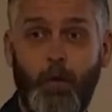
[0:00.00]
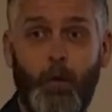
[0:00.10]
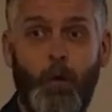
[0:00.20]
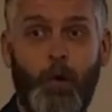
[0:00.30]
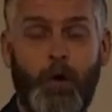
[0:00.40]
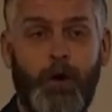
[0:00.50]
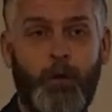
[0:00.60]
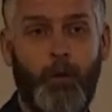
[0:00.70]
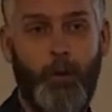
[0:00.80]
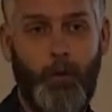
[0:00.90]
or
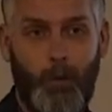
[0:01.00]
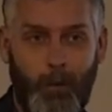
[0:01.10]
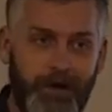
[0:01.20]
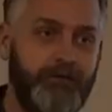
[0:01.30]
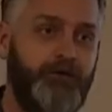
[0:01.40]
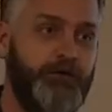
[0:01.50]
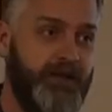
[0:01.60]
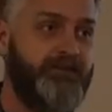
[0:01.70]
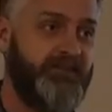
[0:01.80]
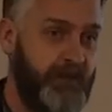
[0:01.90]
one of you
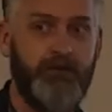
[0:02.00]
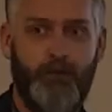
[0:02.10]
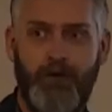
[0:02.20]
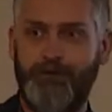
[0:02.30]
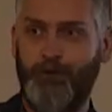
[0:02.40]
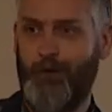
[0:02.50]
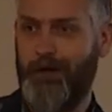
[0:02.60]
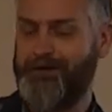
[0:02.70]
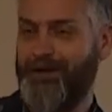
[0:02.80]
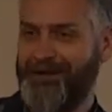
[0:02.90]
gets some of what you
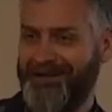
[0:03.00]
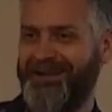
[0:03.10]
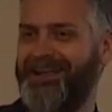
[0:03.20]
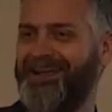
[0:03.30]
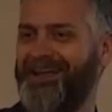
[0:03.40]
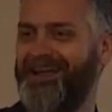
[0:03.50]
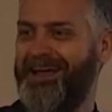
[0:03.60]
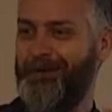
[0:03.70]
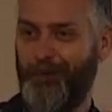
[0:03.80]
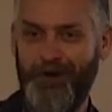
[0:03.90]
want,
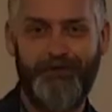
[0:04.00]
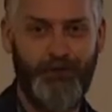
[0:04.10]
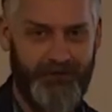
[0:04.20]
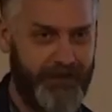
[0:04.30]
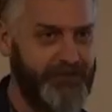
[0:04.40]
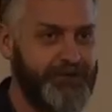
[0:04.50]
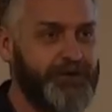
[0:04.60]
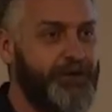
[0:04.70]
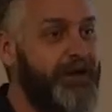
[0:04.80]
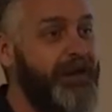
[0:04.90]
and one of you doesn't,
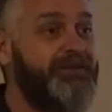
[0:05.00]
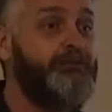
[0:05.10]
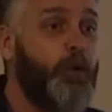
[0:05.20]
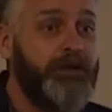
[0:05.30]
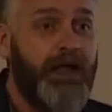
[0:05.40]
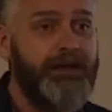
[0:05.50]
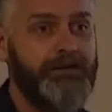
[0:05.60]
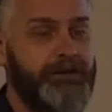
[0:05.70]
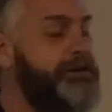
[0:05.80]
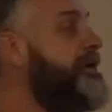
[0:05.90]
right? That's more
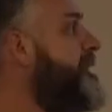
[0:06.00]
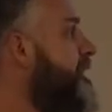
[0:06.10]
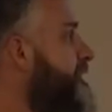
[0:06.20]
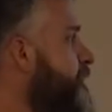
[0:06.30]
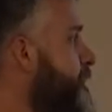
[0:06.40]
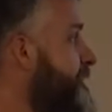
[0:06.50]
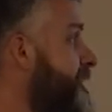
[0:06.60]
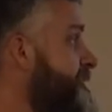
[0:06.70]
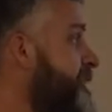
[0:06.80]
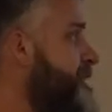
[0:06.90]
likely. So Lewis
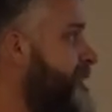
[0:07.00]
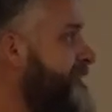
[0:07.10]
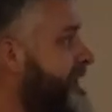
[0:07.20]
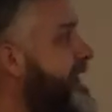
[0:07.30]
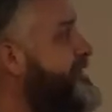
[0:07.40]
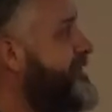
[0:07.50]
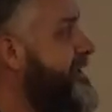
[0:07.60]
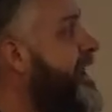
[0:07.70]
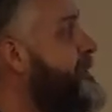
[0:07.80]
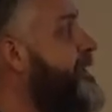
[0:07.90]
says someone has to cast a
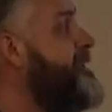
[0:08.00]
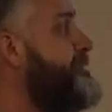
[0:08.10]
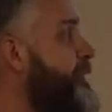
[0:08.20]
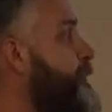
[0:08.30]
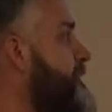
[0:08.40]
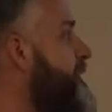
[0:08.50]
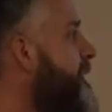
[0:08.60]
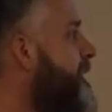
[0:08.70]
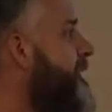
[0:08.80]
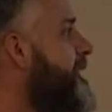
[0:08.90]
tie-breaking vote.
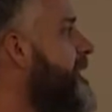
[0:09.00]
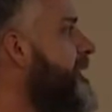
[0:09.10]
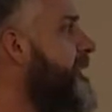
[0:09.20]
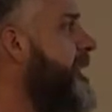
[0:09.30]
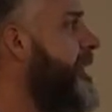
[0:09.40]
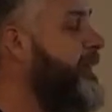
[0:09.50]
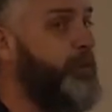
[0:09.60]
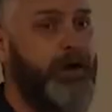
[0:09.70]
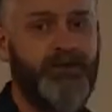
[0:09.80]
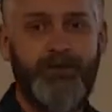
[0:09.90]

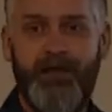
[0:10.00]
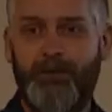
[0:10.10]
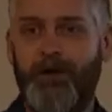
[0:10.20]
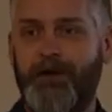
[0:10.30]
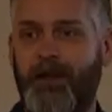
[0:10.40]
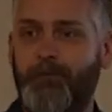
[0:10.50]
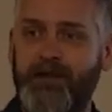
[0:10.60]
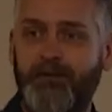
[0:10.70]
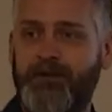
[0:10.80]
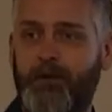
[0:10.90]
Otherwise, we got to part
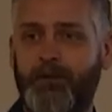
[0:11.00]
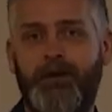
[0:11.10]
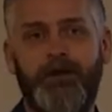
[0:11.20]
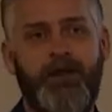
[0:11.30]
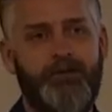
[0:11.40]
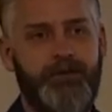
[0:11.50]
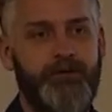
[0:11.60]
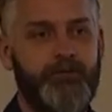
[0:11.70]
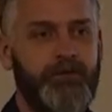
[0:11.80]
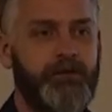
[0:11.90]
company. We don't want to part company.
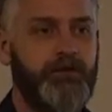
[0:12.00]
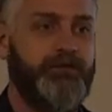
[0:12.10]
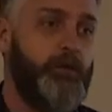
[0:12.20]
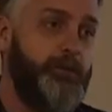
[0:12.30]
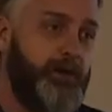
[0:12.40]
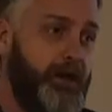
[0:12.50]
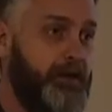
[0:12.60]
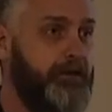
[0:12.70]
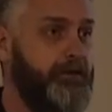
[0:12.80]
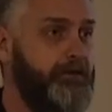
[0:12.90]
So we pick.